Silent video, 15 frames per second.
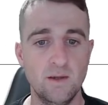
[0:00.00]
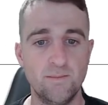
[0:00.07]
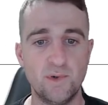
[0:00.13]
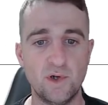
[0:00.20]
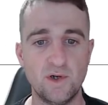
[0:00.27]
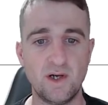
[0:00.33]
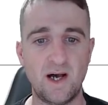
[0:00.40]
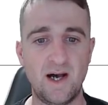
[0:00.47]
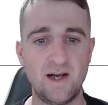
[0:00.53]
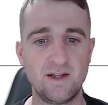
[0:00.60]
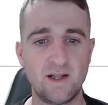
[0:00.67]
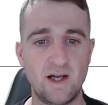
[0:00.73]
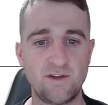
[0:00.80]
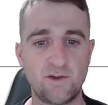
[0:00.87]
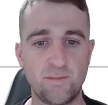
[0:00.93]
but I
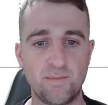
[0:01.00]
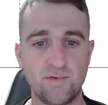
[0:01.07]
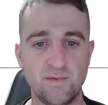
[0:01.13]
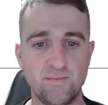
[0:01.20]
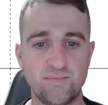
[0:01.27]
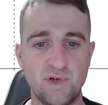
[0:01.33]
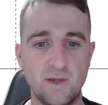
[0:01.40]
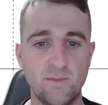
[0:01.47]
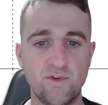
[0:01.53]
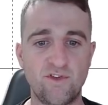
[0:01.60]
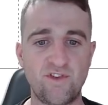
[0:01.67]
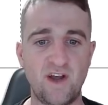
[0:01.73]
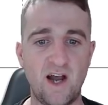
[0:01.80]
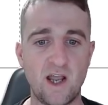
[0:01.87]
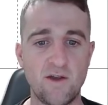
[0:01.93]
like to pretty much
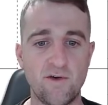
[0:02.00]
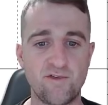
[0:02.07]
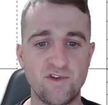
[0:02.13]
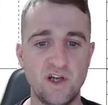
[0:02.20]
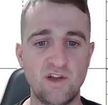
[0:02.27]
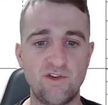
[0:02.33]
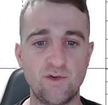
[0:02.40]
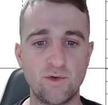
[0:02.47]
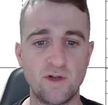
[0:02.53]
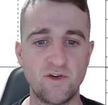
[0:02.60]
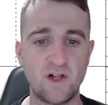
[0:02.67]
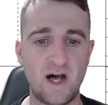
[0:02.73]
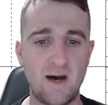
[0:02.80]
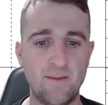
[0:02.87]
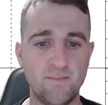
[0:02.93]
target a 382
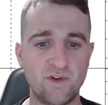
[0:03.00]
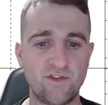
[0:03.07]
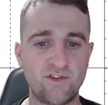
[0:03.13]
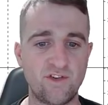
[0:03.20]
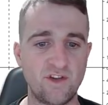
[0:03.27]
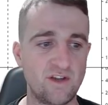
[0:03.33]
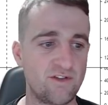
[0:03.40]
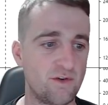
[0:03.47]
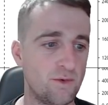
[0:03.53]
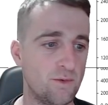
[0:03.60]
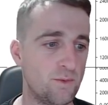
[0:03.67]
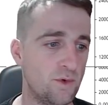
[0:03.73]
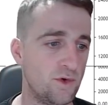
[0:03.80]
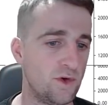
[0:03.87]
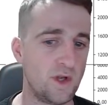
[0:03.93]
level and a
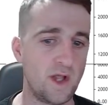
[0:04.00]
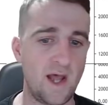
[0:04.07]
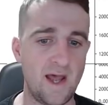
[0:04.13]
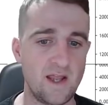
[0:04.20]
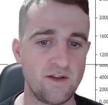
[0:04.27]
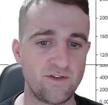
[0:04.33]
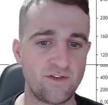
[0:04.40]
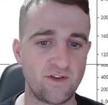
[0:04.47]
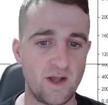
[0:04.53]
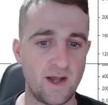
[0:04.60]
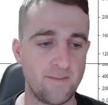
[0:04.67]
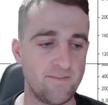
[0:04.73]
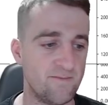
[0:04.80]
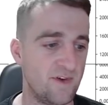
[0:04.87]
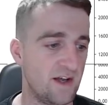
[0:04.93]

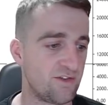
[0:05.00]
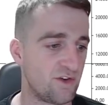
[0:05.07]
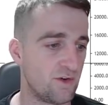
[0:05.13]
618 there.